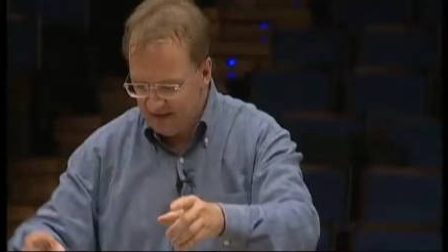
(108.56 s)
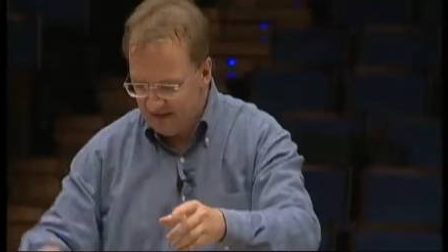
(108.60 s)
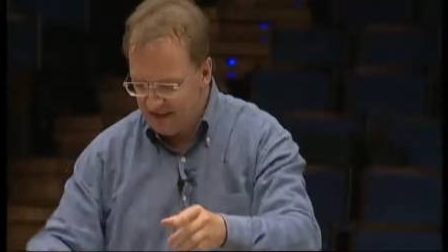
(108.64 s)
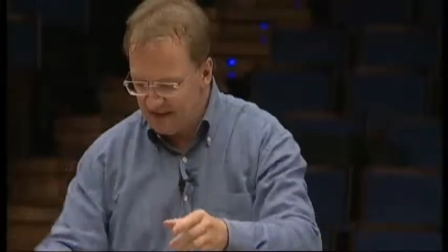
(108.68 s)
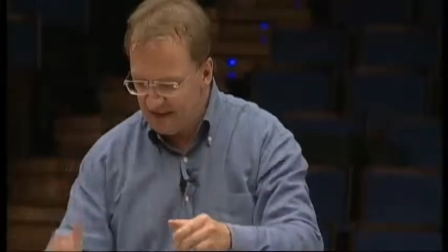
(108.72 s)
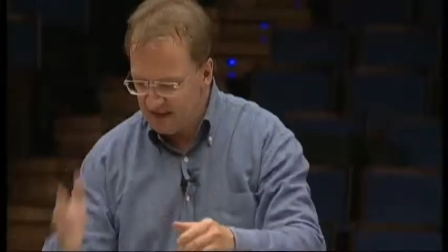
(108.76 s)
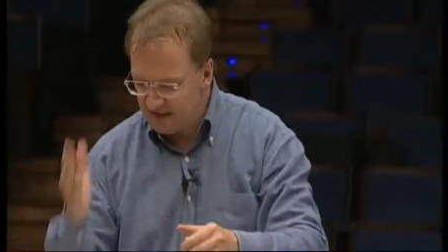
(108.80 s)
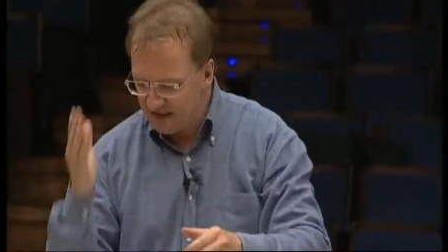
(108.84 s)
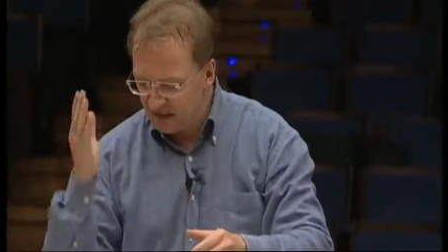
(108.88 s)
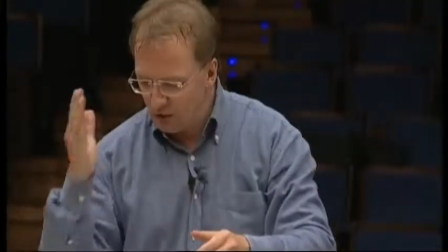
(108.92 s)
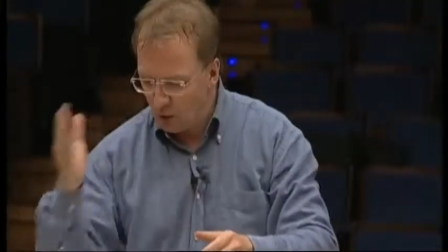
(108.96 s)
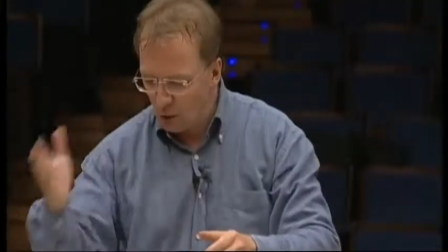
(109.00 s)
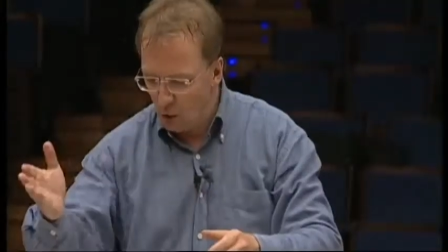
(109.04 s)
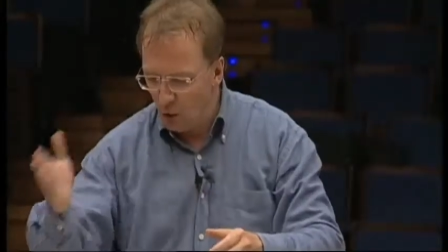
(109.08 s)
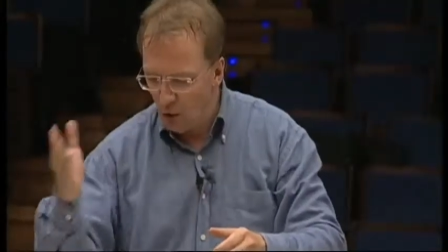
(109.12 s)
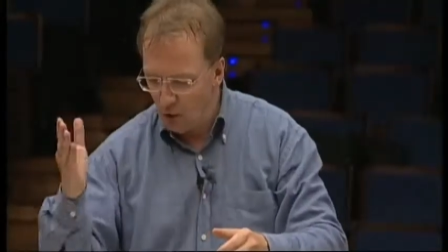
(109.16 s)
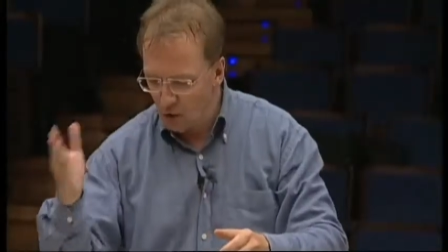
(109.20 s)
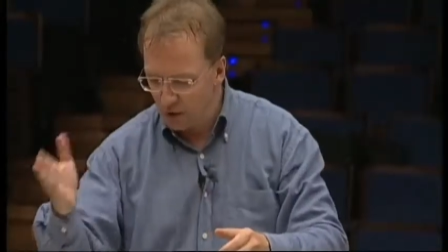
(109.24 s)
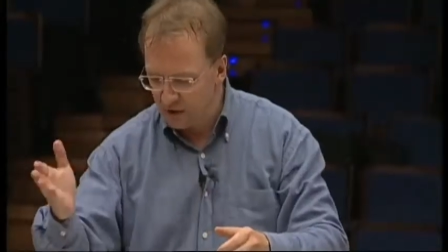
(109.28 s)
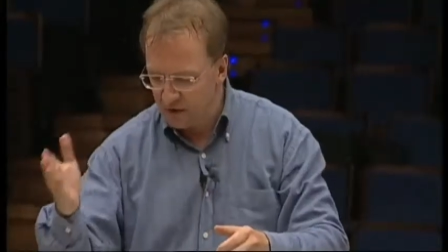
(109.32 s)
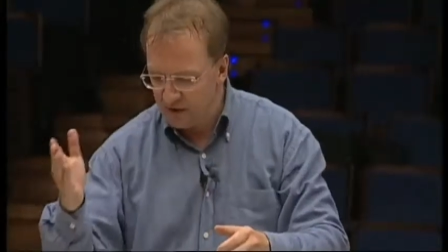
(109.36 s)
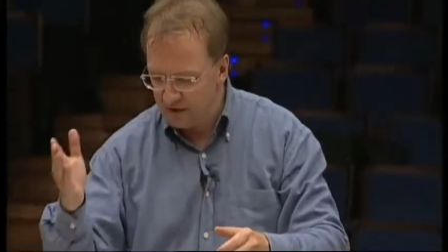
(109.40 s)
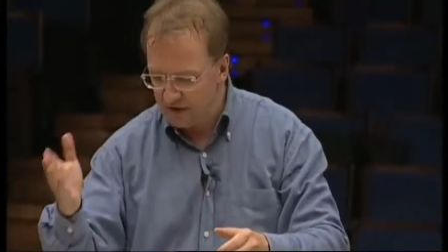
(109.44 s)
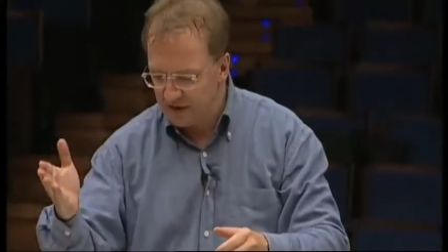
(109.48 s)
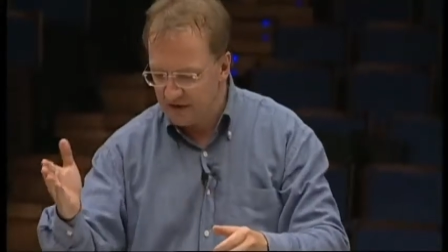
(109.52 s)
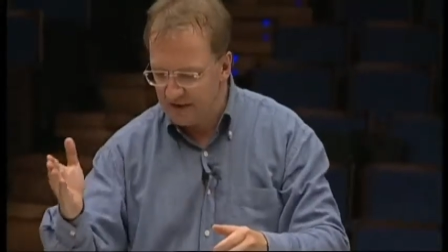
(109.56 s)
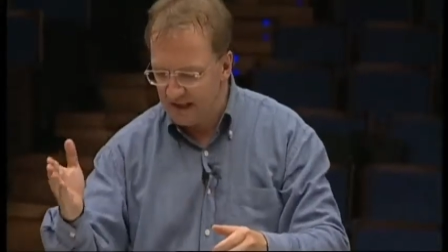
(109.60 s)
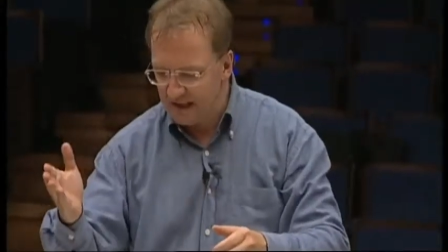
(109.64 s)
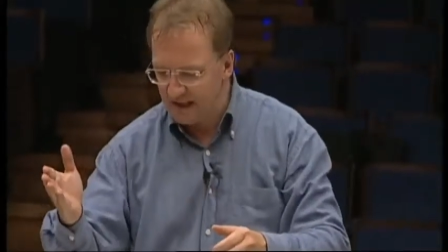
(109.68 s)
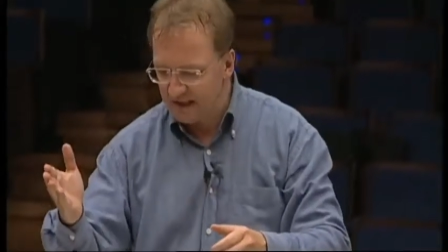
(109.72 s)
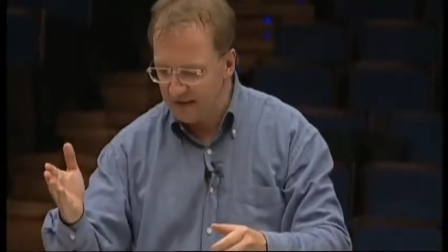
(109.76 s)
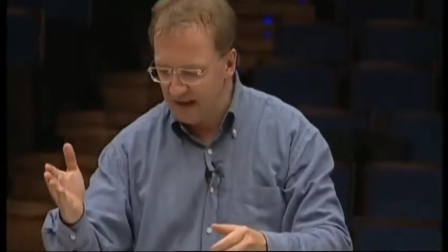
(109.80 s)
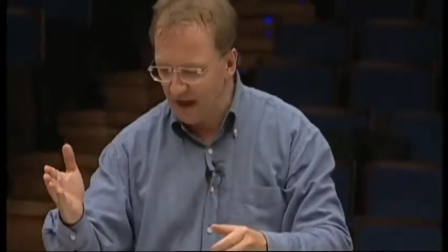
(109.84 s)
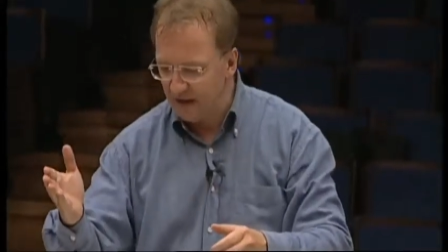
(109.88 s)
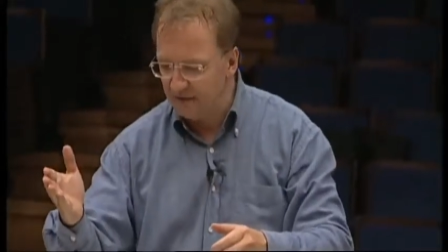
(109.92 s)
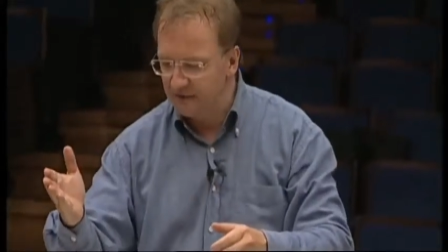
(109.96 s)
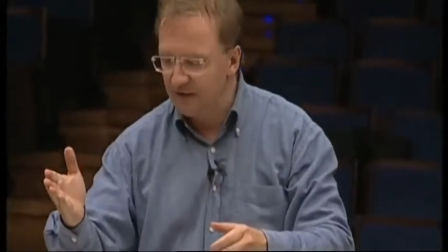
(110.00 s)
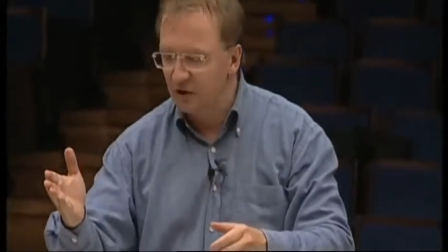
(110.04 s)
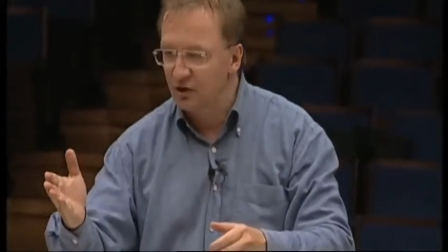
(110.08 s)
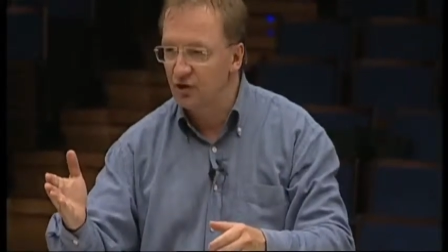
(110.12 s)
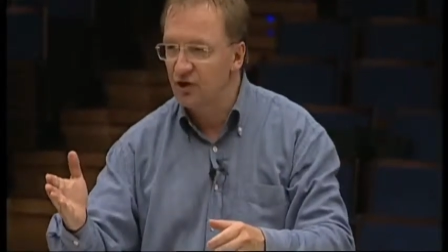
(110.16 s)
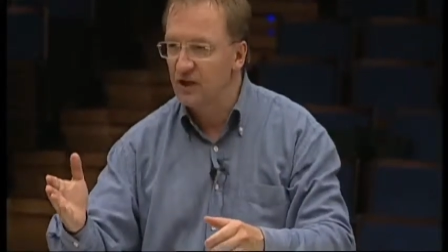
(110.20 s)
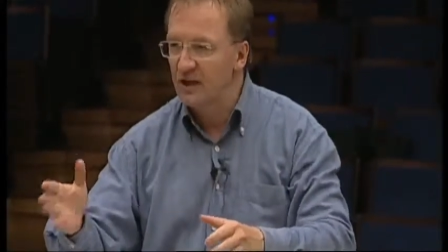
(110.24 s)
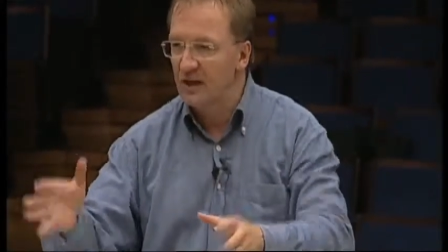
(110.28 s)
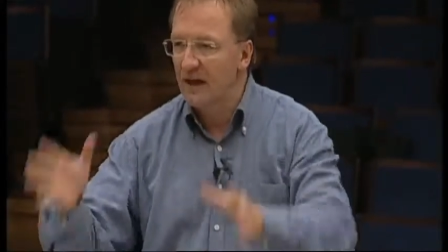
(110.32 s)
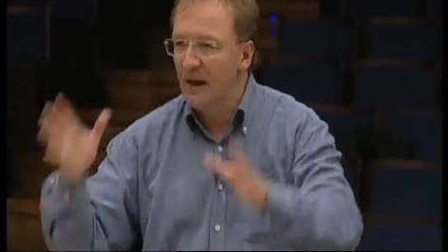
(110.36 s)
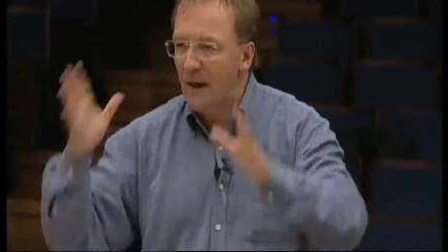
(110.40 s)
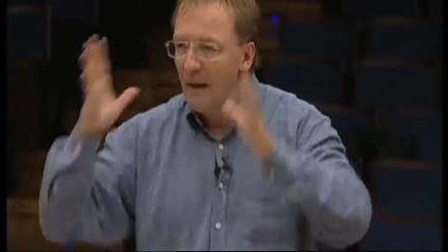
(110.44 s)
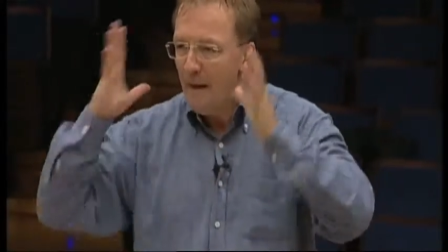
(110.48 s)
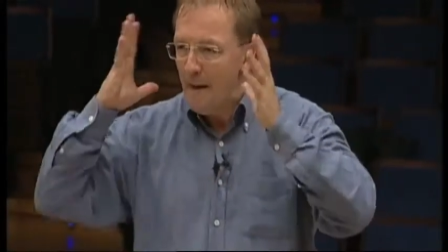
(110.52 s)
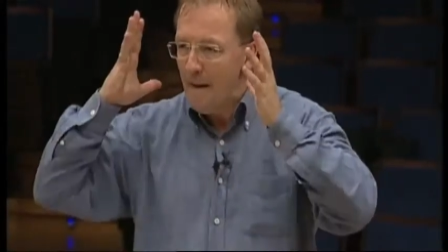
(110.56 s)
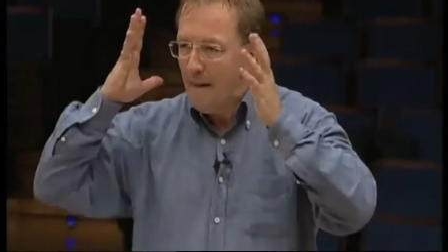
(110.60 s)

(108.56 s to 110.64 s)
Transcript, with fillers: this is the chord, the second after G.